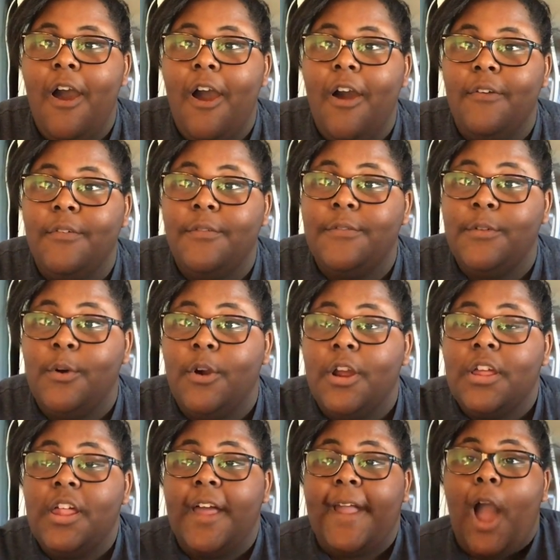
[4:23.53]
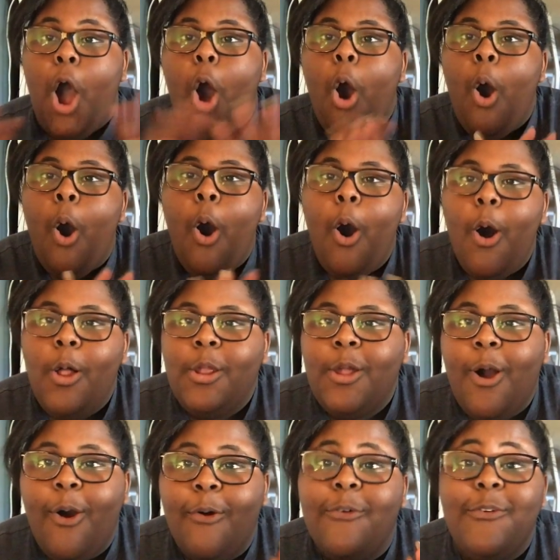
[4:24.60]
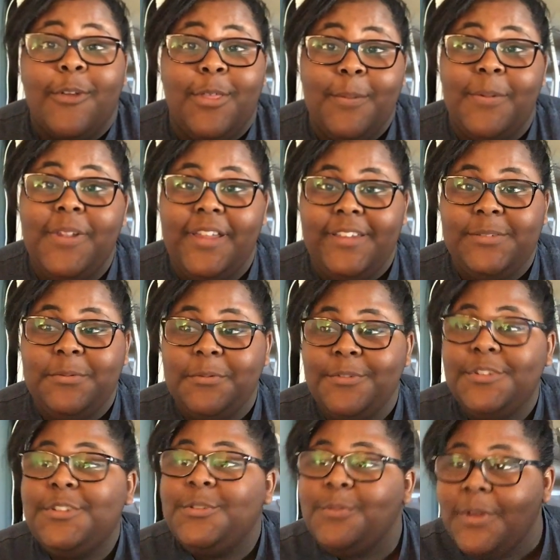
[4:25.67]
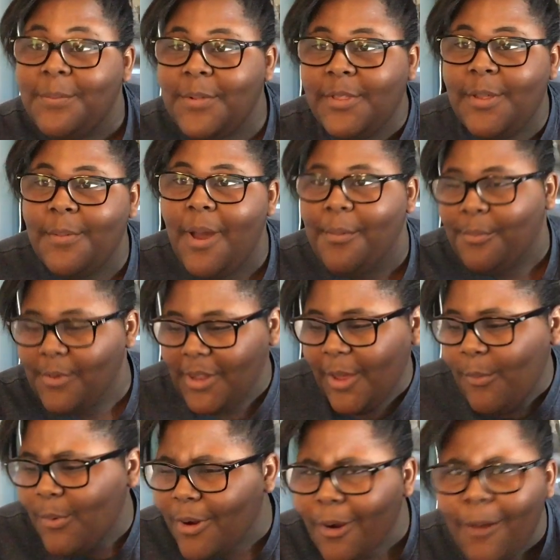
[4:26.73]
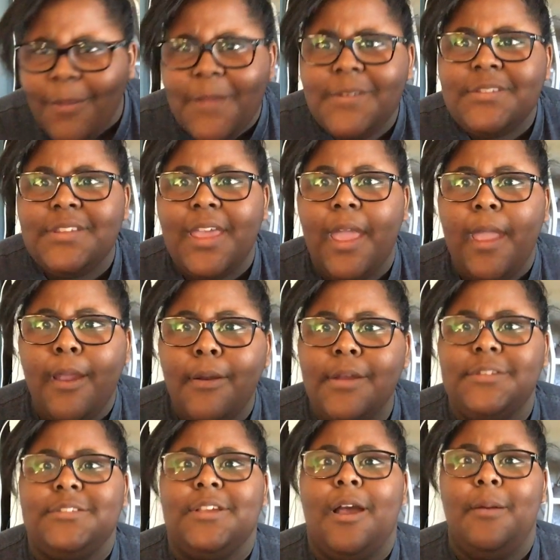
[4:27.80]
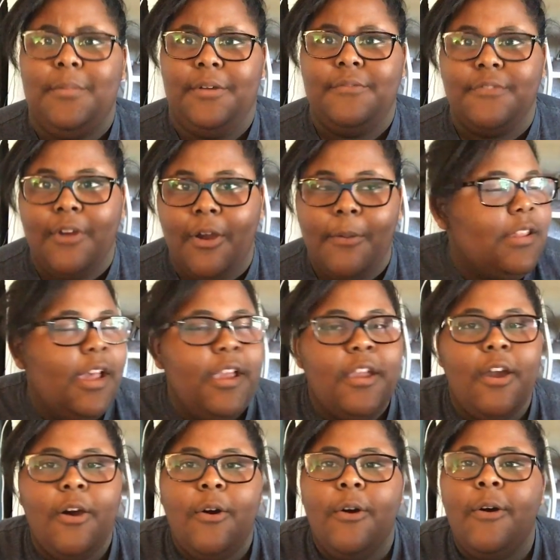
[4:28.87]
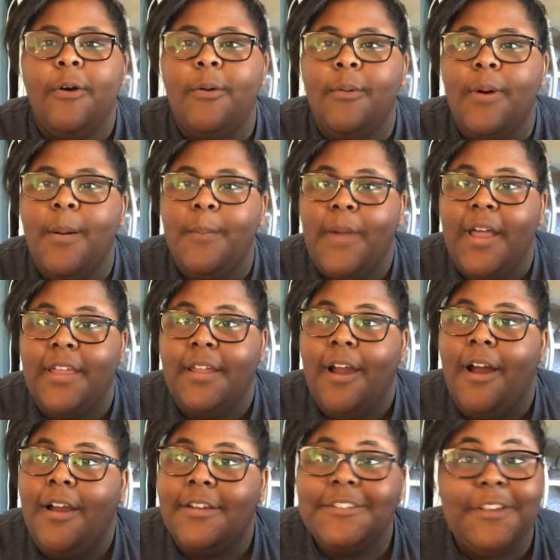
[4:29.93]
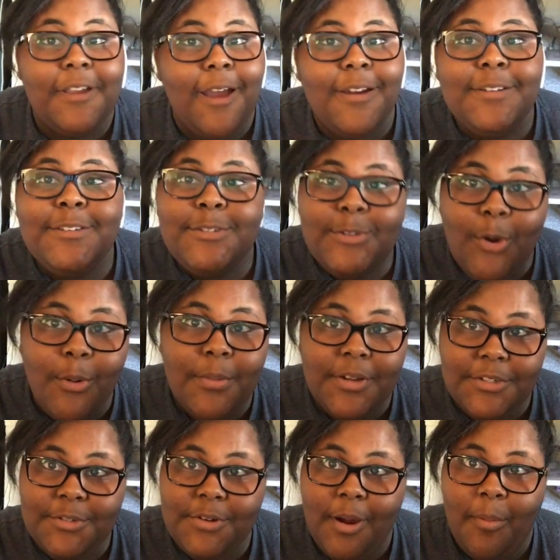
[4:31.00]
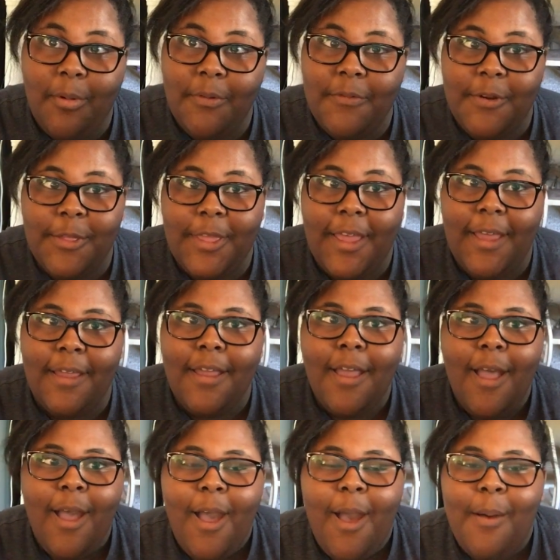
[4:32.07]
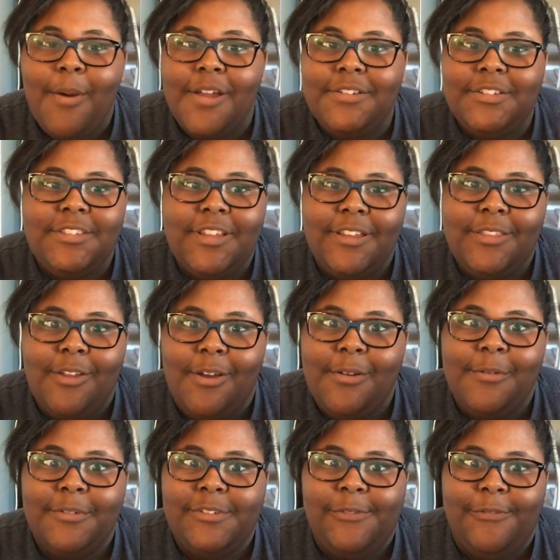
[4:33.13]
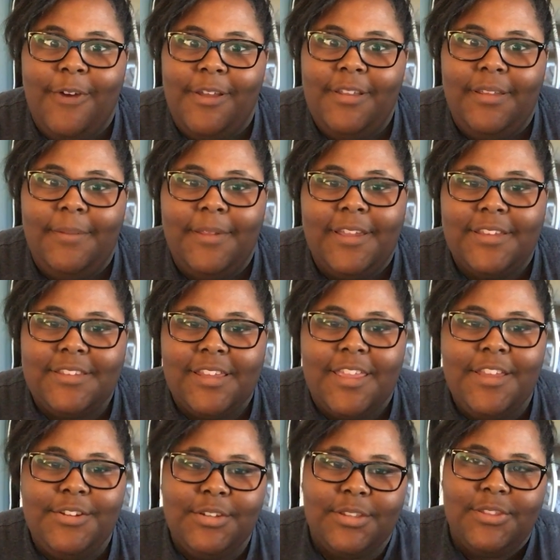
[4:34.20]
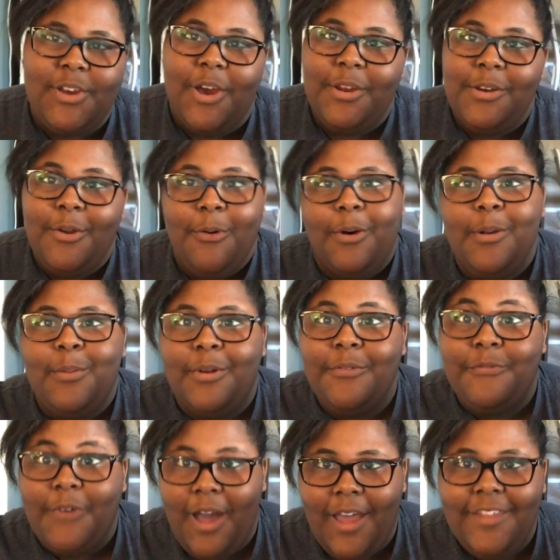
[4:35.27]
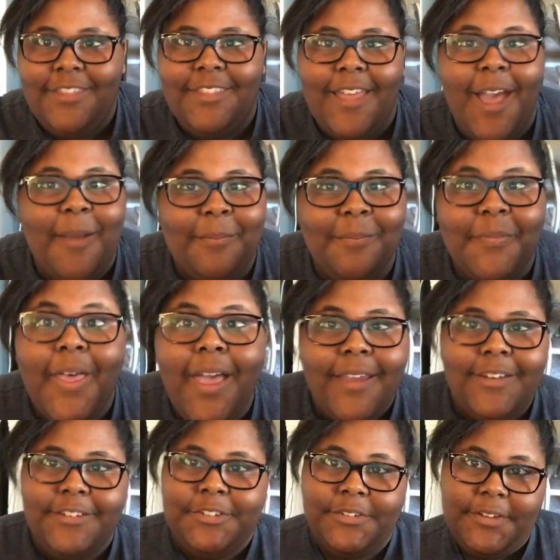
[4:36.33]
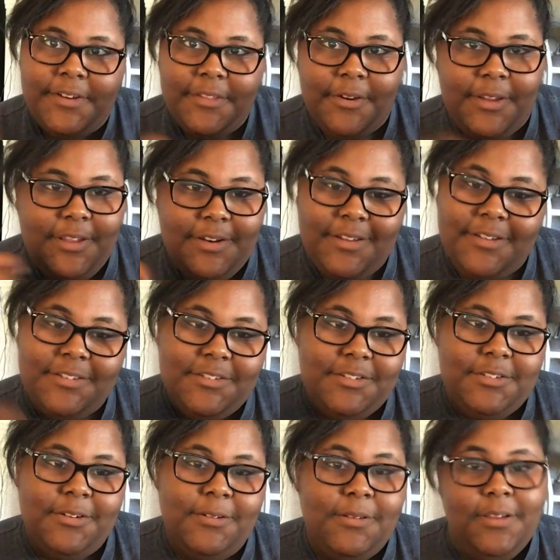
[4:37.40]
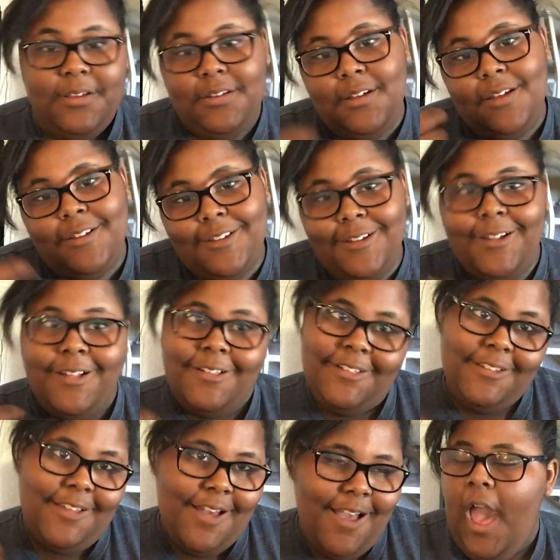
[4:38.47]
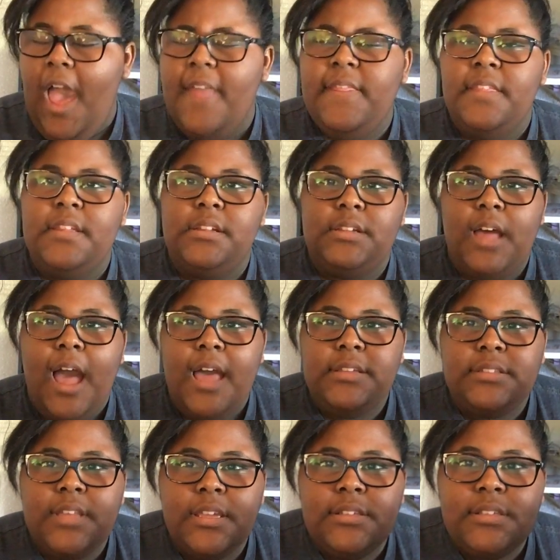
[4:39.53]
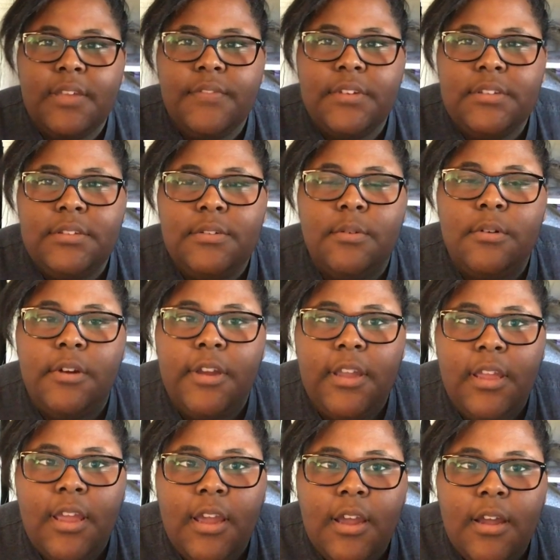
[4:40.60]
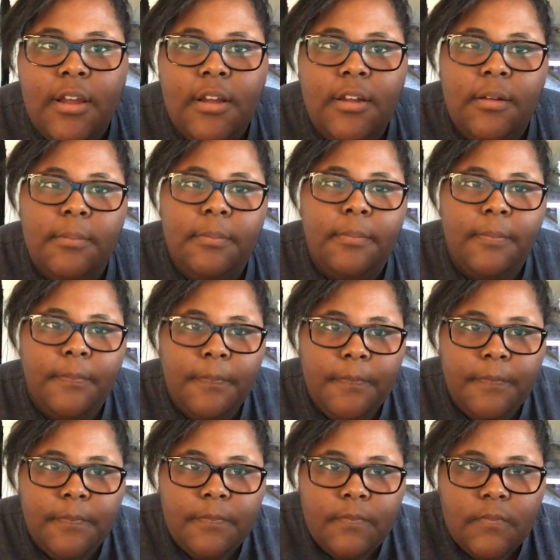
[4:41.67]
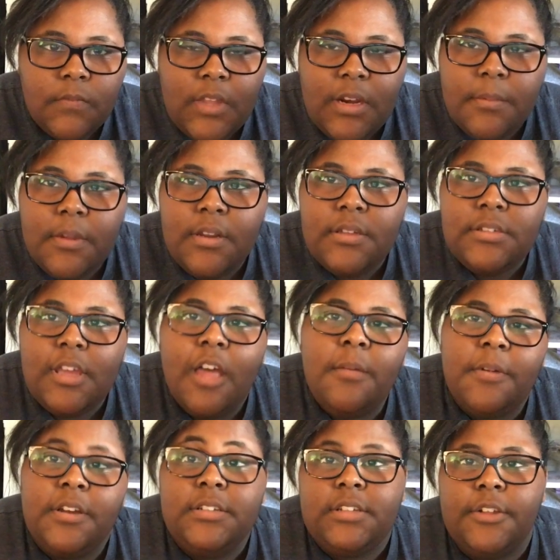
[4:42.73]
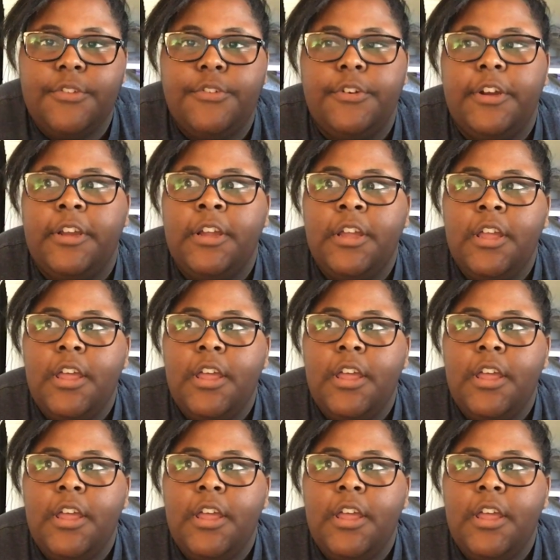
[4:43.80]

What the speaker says: of a floor, like all over the place. We were sweeping them up and we're like, where are all these carrots coming from? Like, oh my gosh, he got in so much trouble for that. But I just like thought it was funny because like he just thought no one would find them, and he's just sitting there eating his dessert like la la la la. And then the last Thanksgiving story that I'm gonna tell 3,